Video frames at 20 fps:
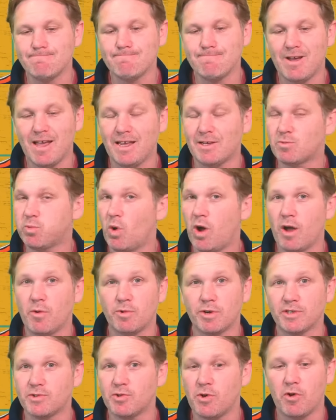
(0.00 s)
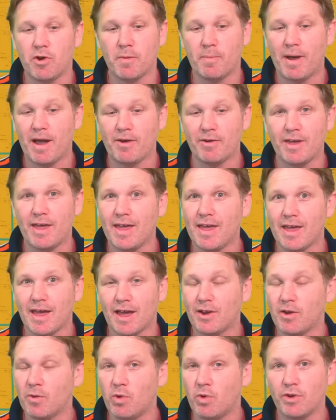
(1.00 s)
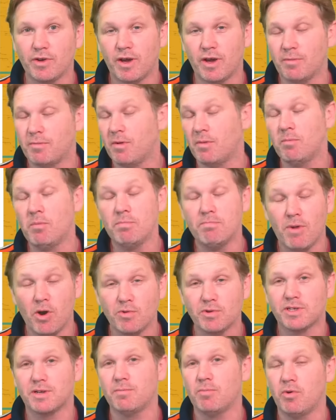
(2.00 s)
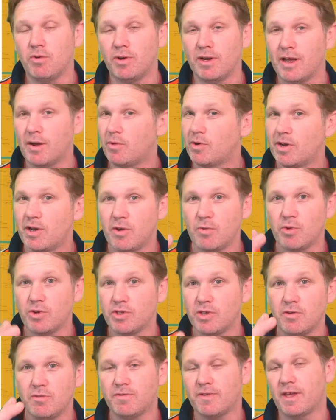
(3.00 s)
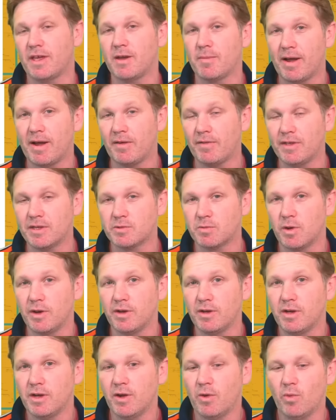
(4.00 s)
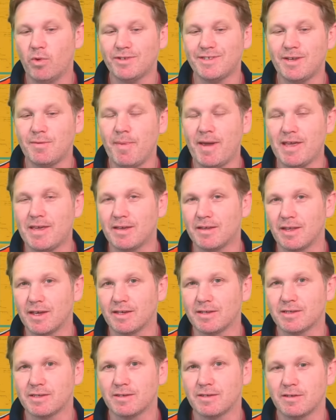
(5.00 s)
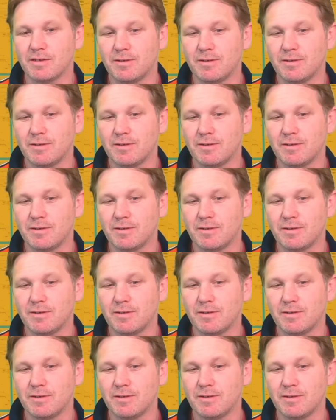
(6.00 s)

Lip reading: it's what I want to talk about here. And I want, most importantly, I want to know what you think about this one. What do you make of this?